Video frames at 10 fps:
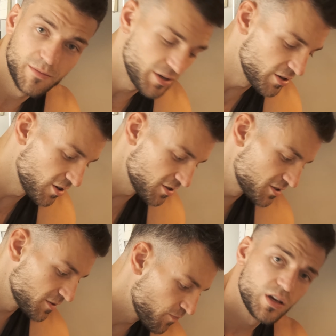
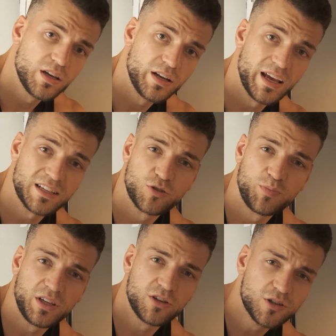because it has to
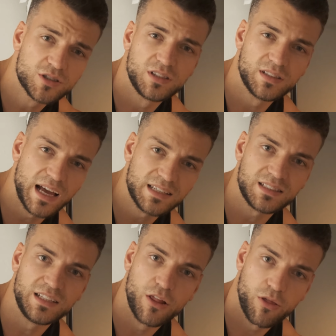be cooked
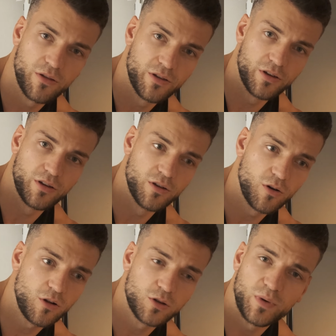nicely
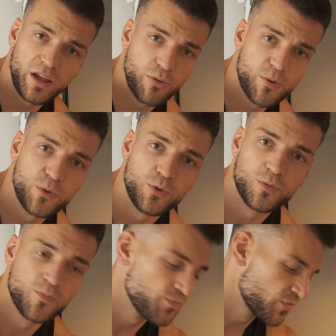all the way through,
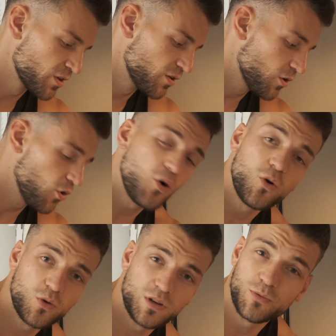
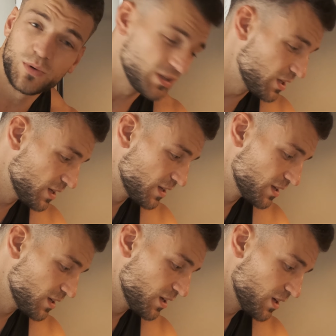or it
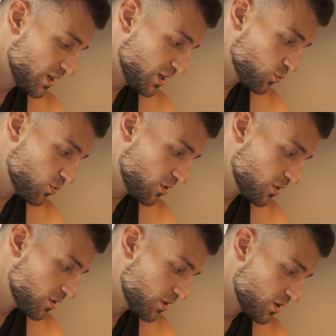will
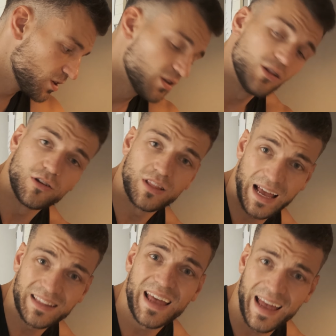look
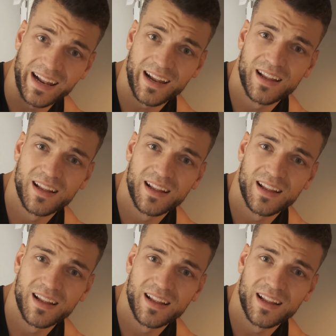like that.